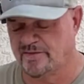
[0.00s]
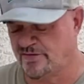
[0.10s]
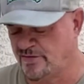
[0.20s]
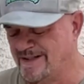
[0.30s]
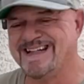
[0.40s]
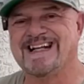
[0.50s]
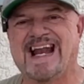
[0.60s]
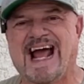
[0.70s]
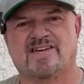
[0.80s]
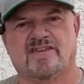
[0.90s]
is you need to get
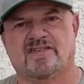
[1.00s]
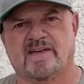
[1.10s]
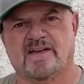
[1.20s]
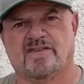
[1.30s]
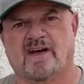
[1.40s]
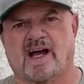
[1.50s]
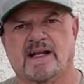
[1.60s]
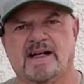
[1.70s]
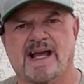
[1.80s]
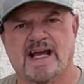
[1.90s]
access to the inside.
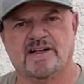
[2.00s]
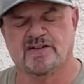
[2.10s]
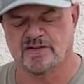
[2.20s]
And to do